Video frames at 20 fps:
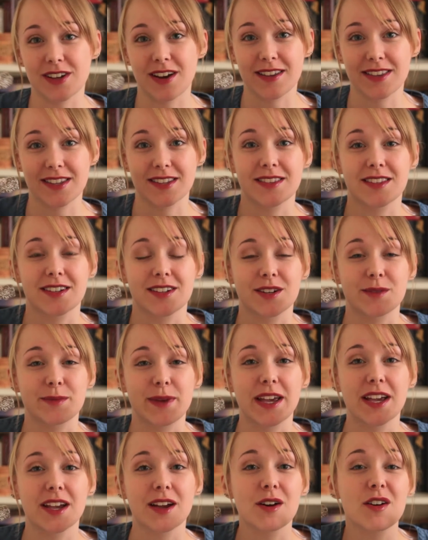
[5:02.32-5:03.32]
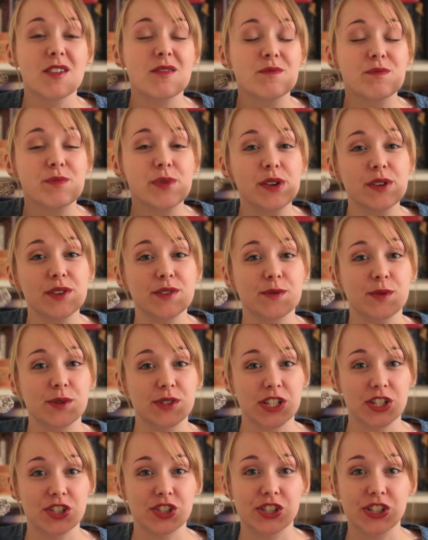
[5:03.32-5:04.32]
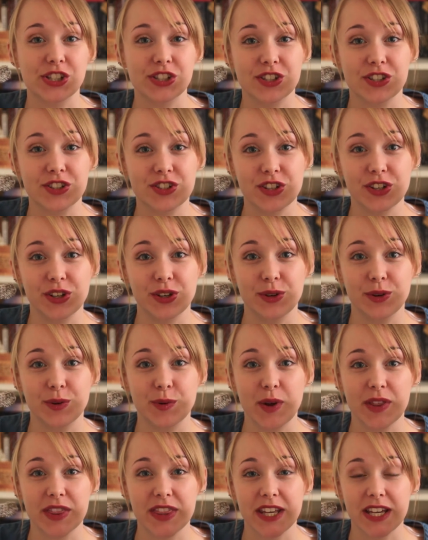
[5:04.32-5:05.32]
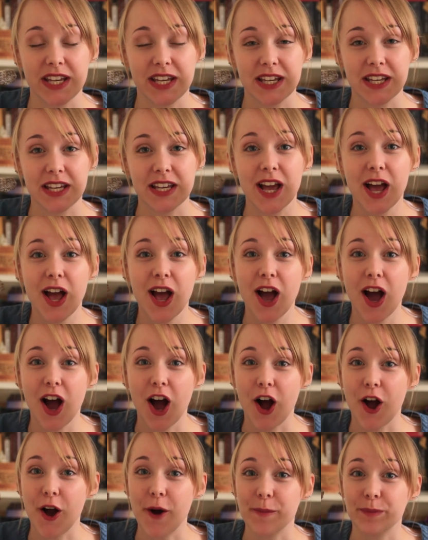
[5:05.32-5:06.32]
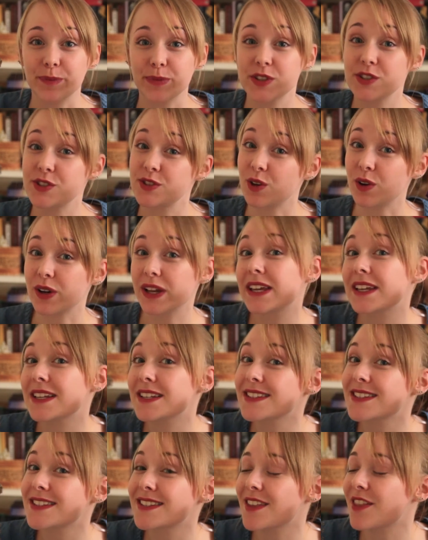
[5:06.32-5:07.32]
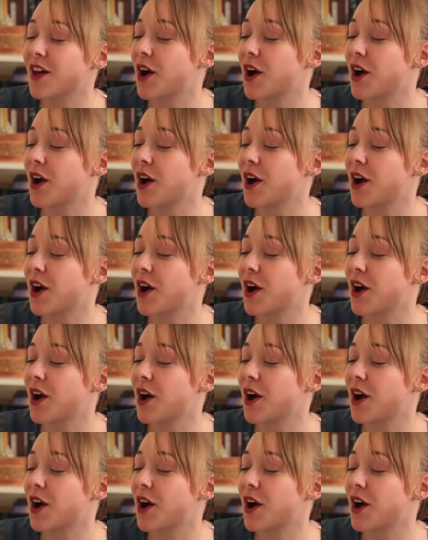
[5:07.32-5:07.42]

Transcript: I think they're going to make a beautiful addition to the stockings that